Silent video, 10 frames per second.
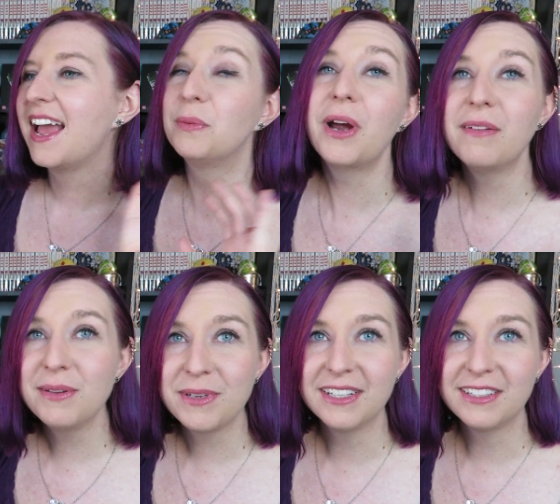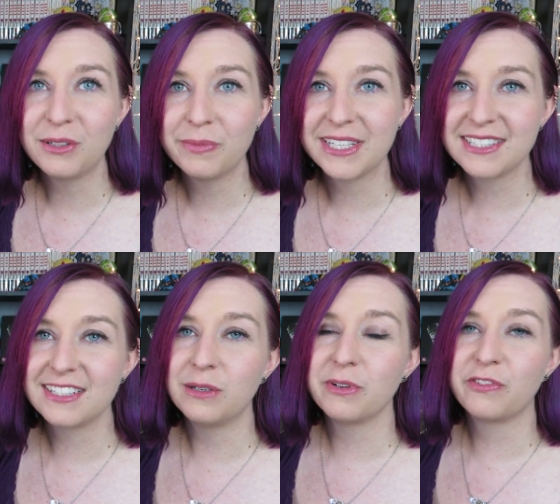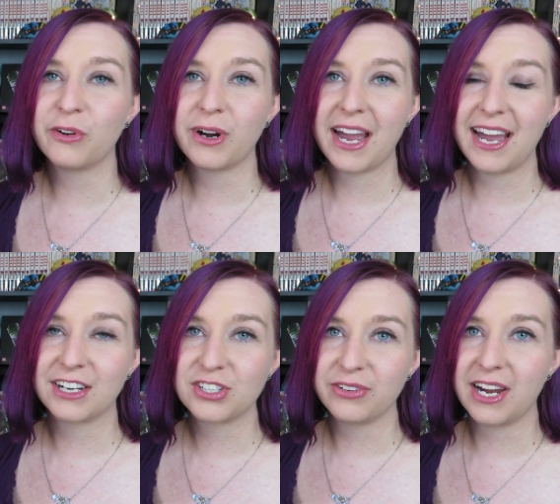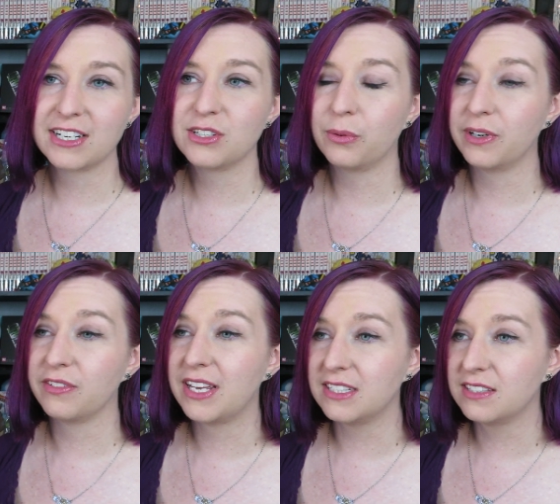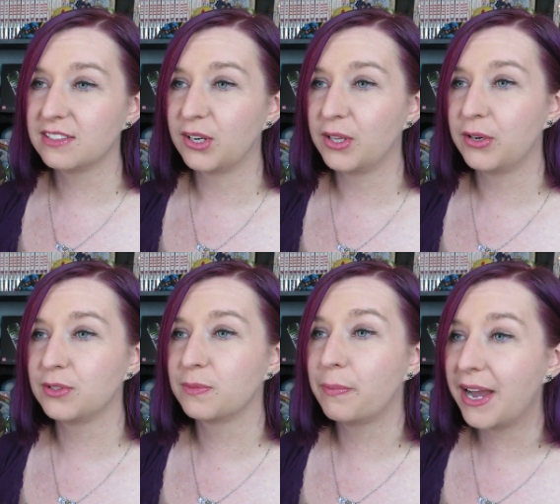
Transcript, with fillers: It'll probably be a little bit still before I actually react to one of his solos,